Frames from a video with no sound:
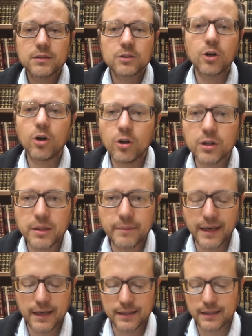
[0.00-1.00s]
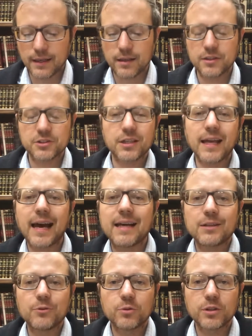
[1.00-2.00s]
Kol yimei chayecha. There's an
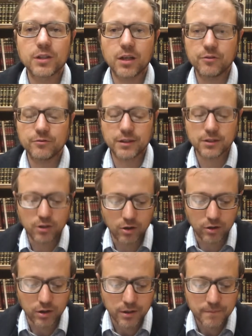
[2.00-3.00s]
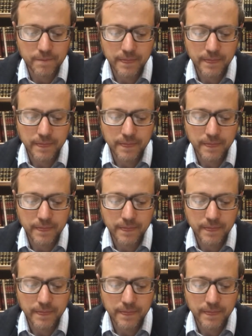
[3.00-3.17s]
added word of the kol.